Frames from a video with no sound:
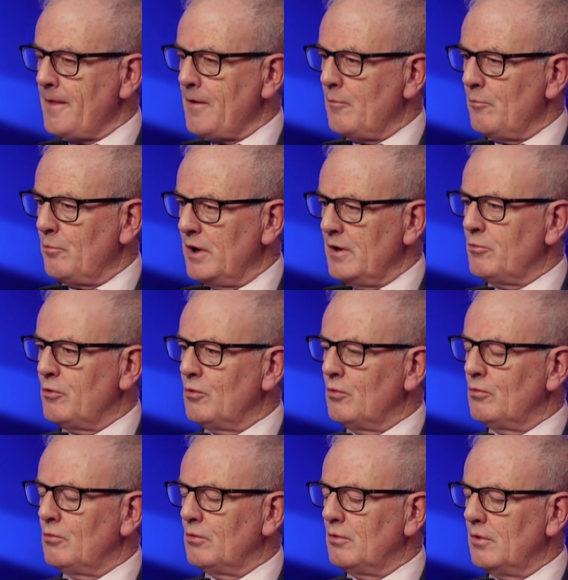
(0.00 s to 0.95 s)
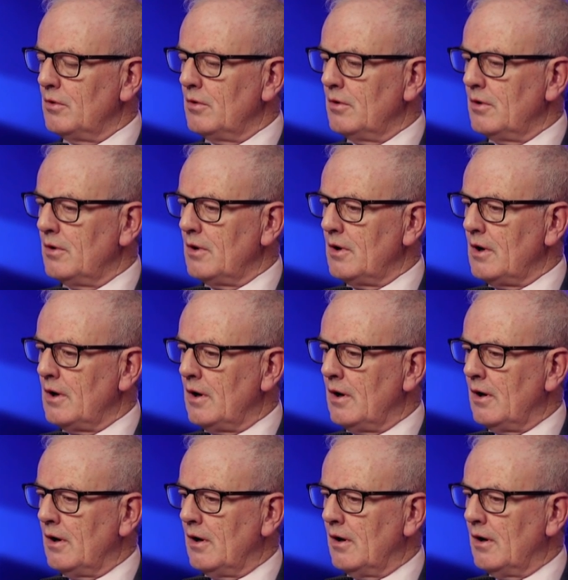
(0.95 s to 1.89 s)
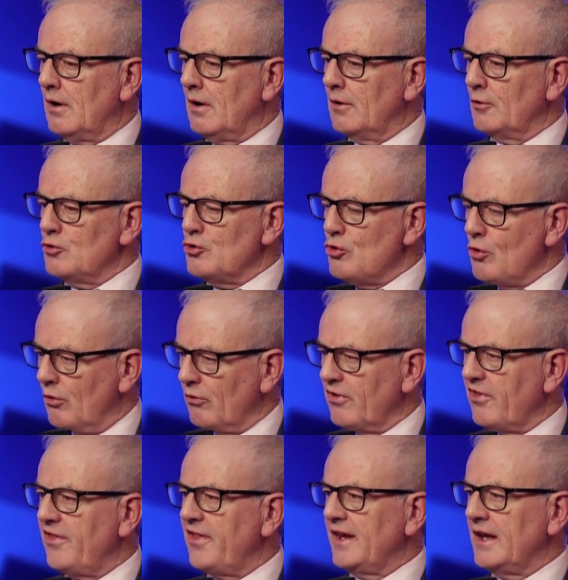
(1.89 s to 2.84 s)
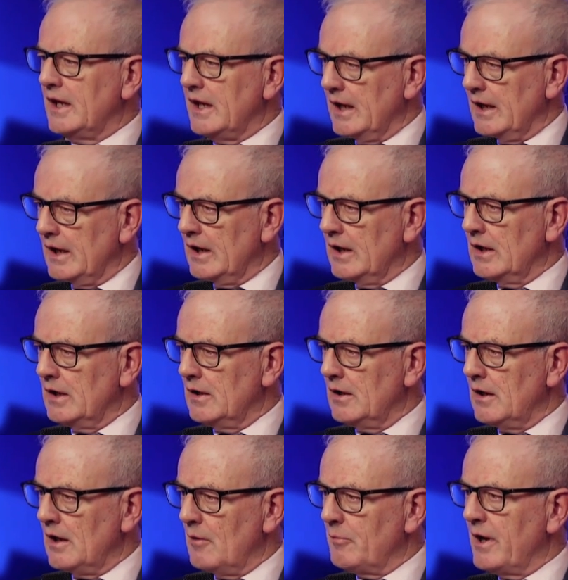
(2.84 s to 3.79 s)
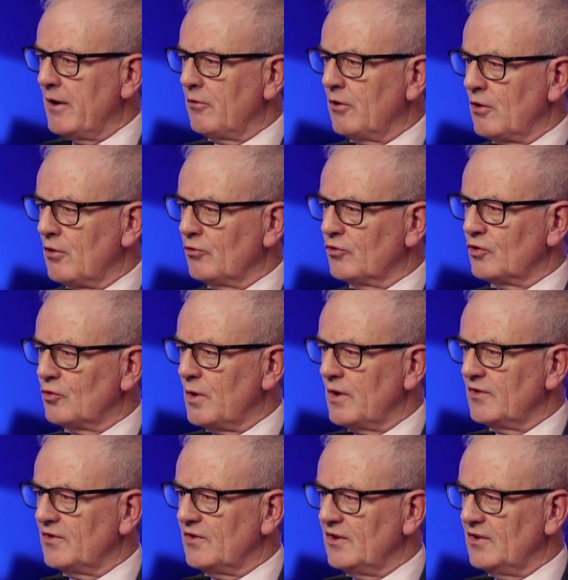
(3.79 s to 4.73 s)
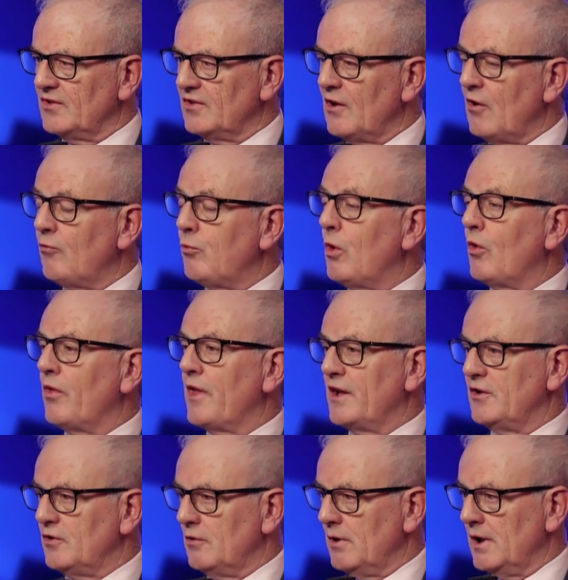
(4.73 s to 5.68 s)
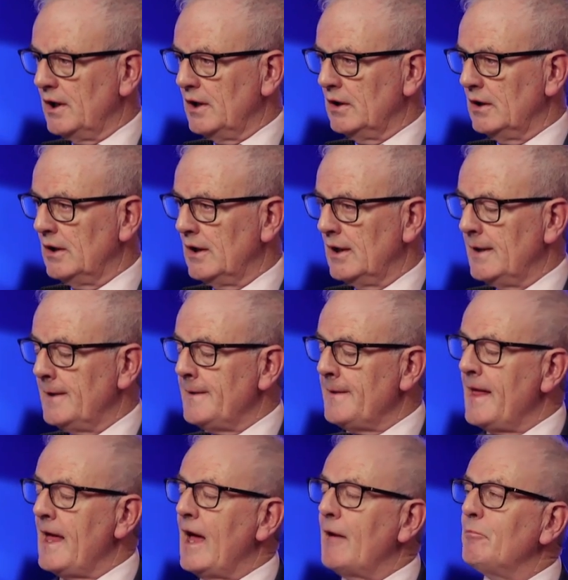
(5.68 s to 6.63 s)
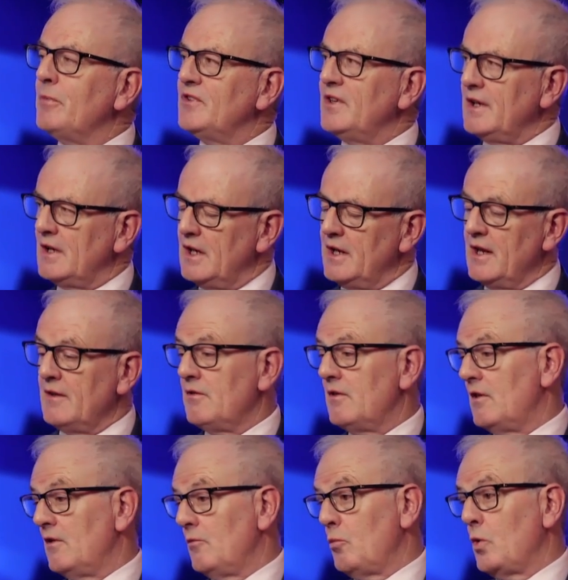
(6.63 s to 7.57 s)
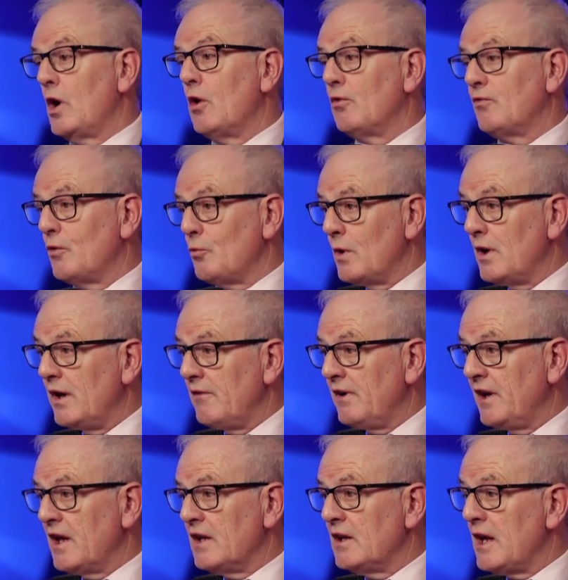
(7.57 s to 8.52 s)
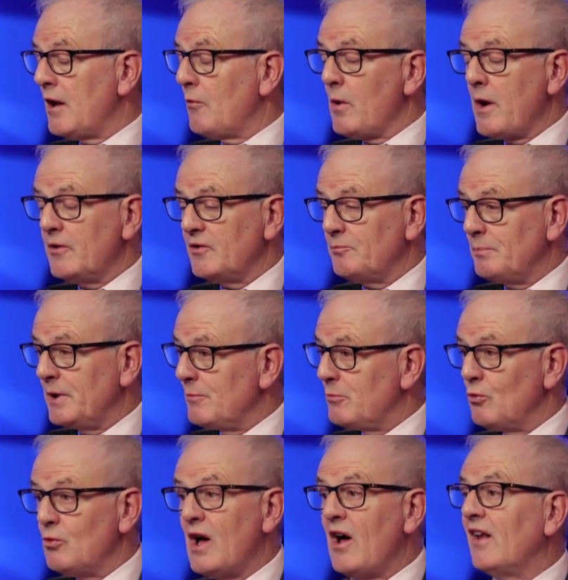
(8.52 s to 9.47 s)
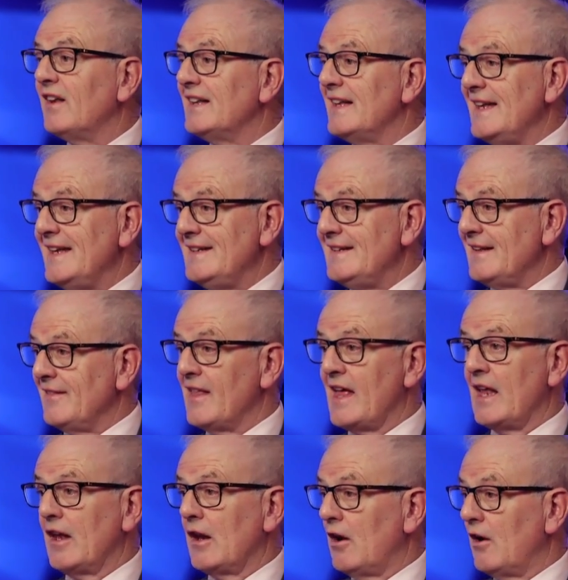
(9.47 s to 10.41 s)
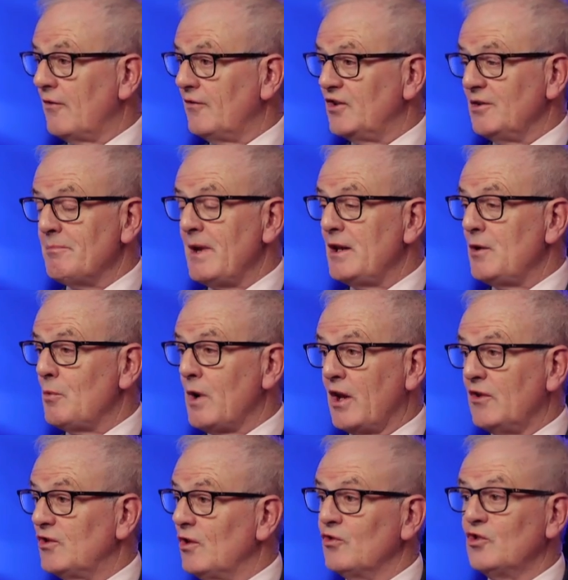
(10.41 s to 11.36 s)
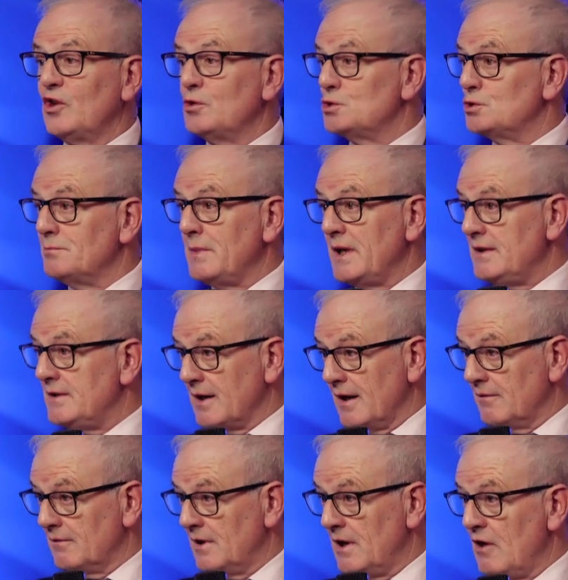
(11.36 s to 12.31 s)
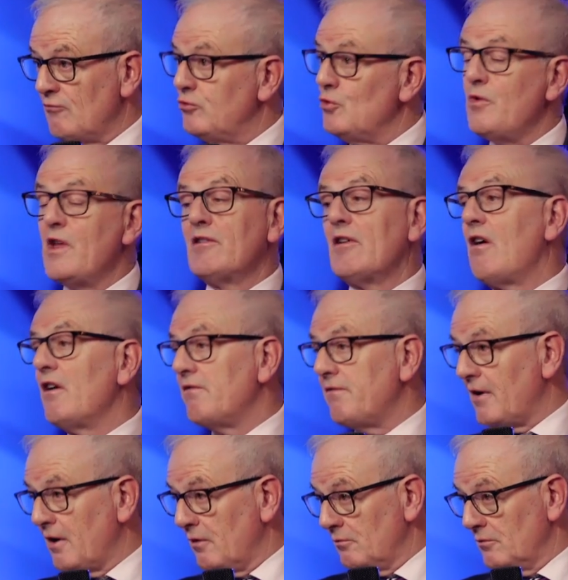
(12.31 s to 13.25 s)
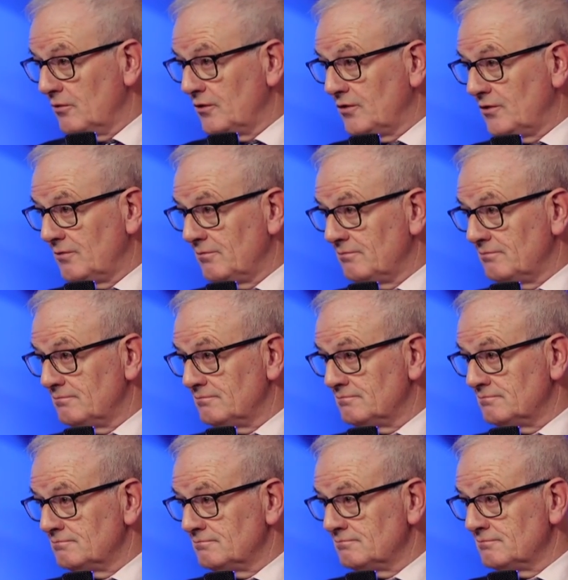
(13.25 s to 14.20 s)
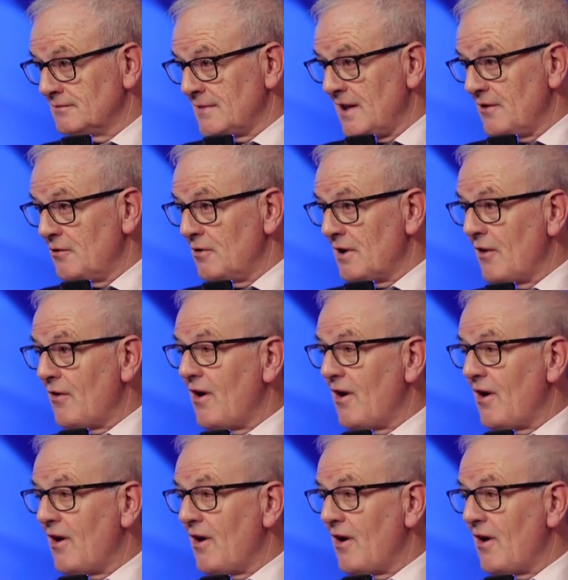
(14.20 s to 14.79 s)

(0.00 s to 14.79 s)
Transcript: people are not thinking about the consequences of what they're doing. And particularly in the world that we're living in now, where people are leading their lives in many ways on social media through their iPhones. Mm. You know,